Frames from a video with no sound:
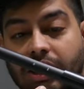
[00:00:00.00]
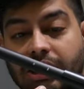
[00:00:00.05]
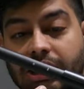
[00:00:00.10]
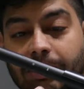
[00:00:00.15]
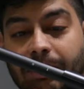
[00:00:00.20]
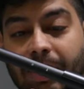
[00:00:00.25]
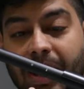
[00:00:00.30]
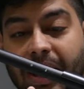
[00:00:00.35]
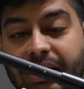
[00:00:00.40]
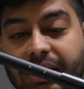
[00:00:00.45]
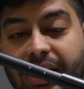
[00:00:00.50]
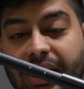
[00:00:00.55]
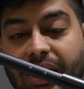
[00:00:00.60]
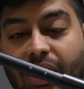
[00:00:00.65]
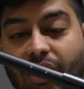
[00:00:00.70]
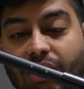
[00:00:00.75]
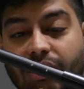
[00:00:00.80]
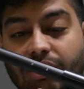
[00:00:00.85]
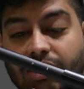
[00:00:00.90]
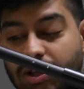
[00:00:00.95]
depending
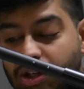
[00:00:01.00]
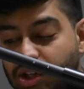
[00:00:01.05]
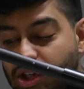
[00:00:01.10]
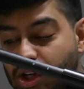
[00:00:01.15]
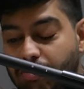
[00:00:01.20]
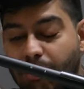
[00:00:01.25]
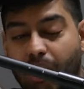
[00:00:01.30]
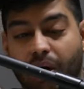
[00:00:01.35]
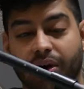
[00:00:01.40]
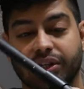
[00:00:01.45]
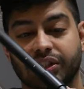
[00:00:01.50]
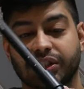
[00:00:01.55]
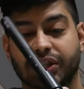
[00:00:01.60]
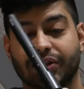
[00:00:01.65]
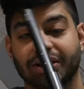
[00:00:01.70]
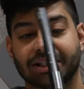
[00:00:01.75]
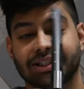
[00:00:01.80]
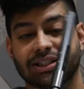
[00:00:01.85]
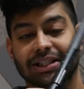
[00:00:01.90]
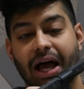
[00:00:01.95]
on your
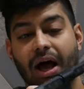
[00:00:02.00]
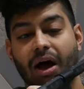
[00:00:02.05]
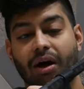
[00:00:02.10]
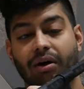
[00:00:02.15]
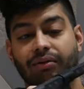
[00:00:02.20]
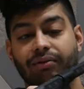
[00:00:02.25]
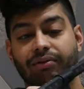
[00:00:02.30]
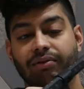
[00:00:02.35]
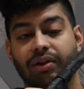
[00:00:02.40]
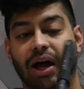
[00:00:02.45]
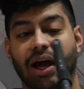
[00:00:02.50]
monitor itself,